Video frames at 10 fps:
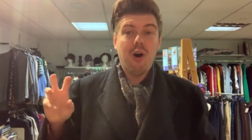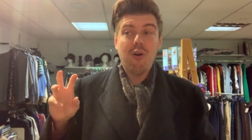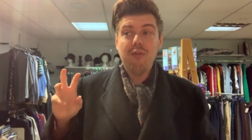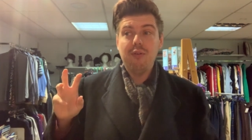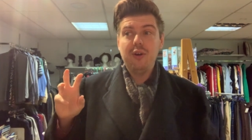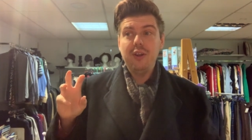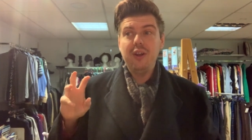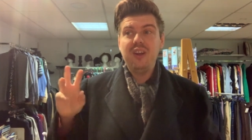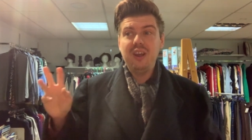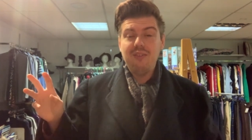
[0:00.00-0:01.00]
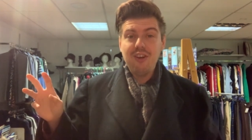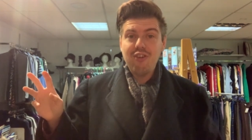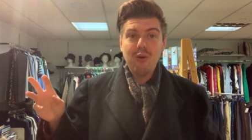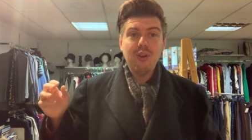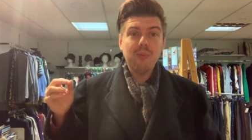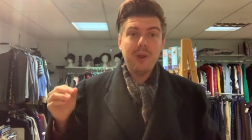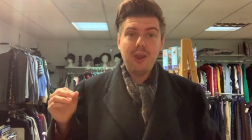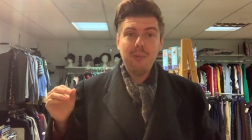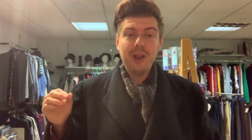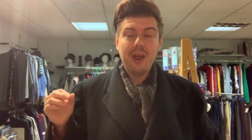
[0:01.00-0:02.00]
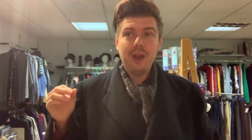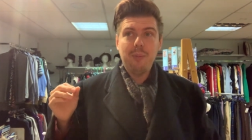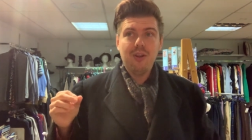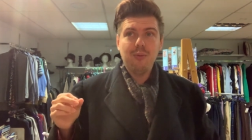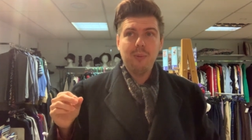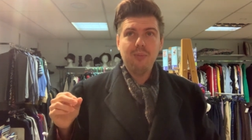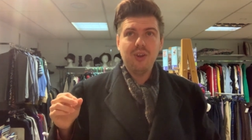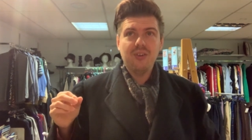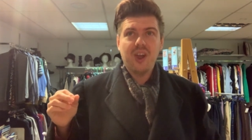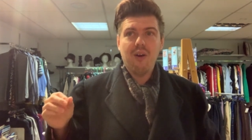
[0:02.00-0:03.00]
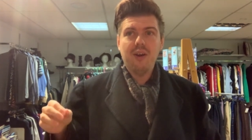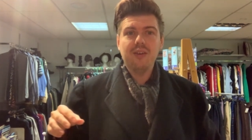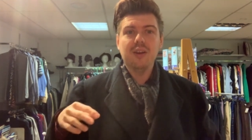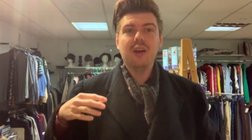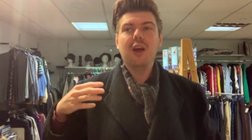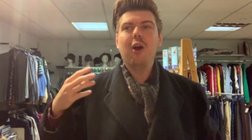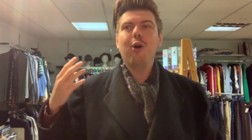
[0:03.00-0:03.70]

of the TV show that's making me like Peter Wimsey as a character,